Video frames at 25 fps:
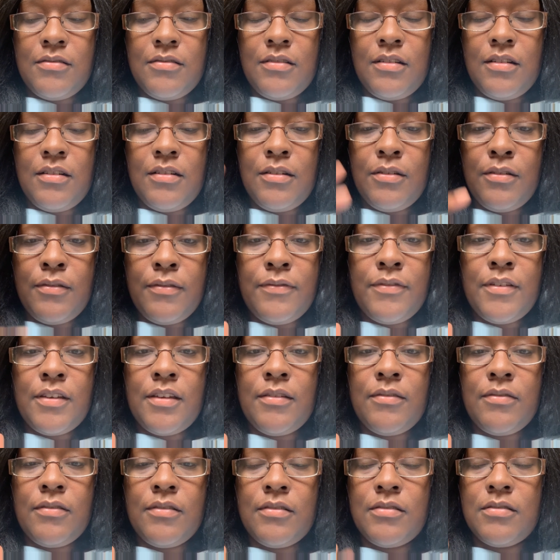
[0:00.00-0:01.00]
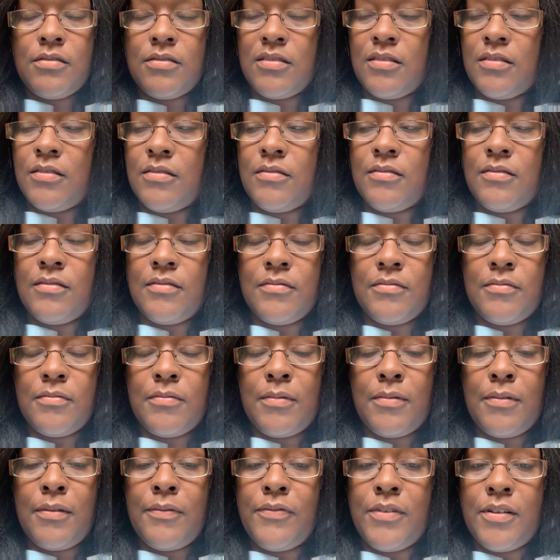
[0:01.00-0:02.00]
low fever, so
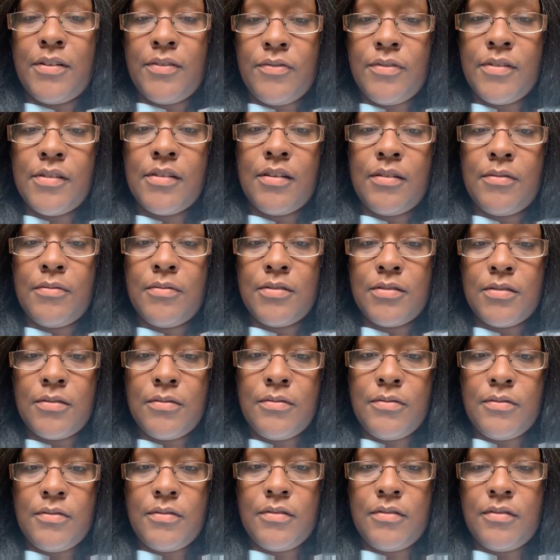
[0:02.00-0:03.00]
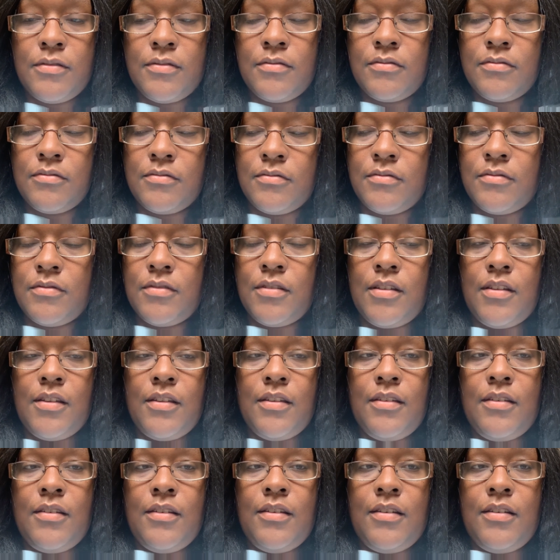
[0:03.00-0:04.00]
we're gonna figure out what's going on.
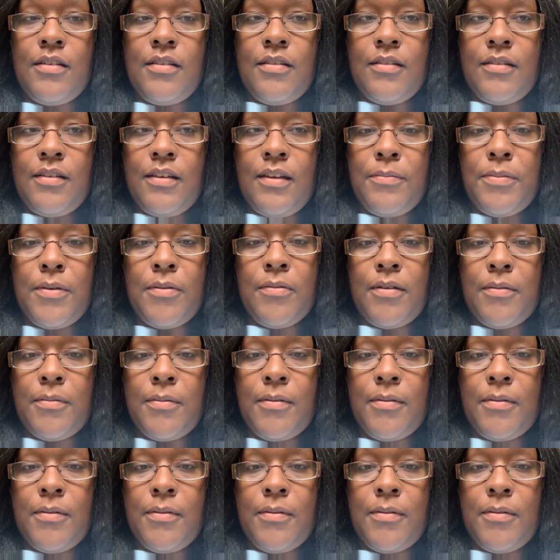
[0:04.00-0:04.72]
I'll be